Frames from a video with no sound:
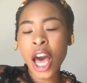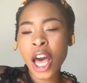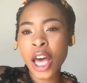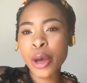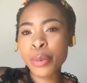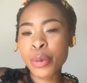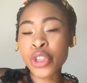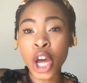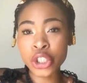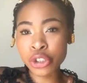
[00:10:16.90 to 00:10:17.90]
Um,
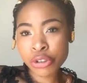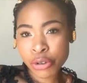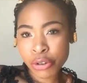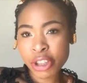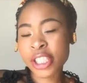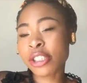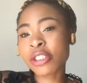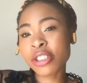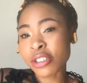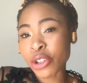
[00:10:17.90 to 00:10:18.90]
the honest truth is
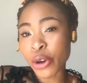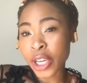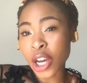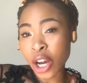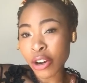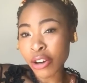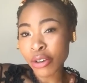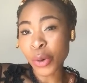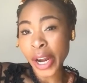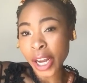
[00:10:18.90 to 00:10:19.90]
it's still going on
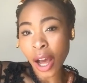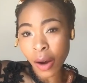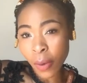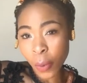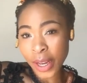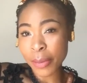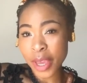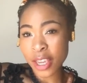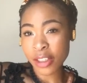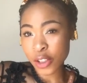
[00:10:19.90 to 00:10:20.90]
right now while I'm
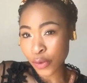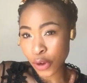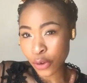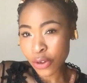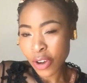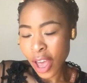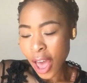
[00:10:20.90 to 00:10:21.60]
making this video.